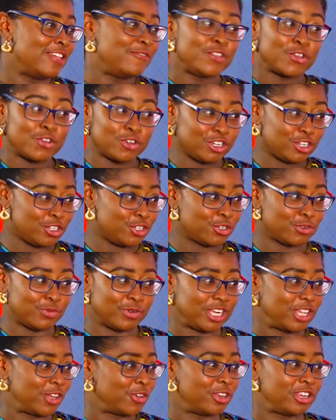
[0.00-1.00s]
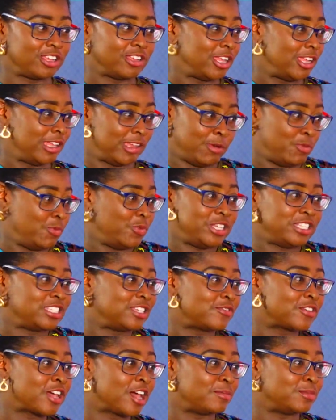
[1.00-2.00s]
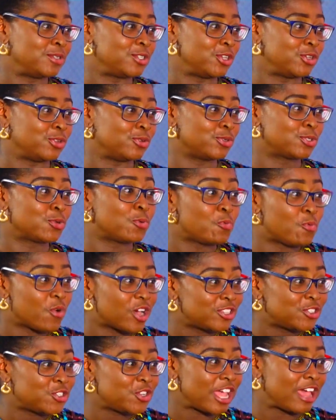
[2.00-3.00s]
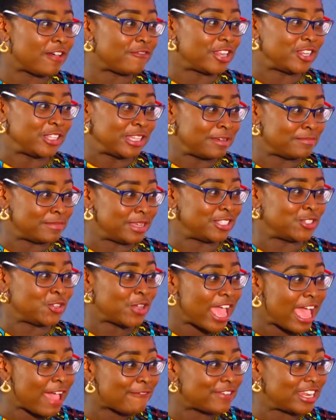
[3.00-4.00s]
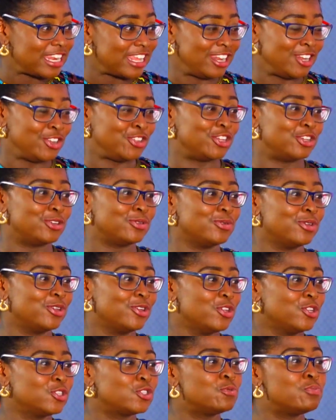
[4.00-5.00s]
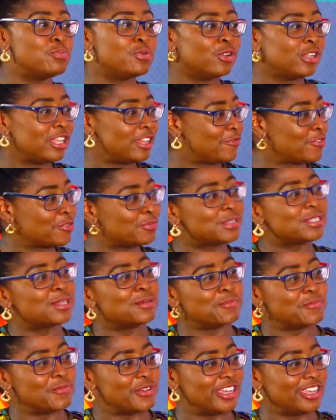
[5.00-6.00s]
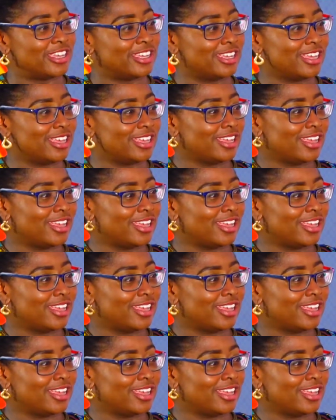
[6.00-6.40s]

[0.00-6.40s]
If you couldn't do it, it wouldn't have come to you. So once you have it, that means you have it in you. So pull it from somewhere.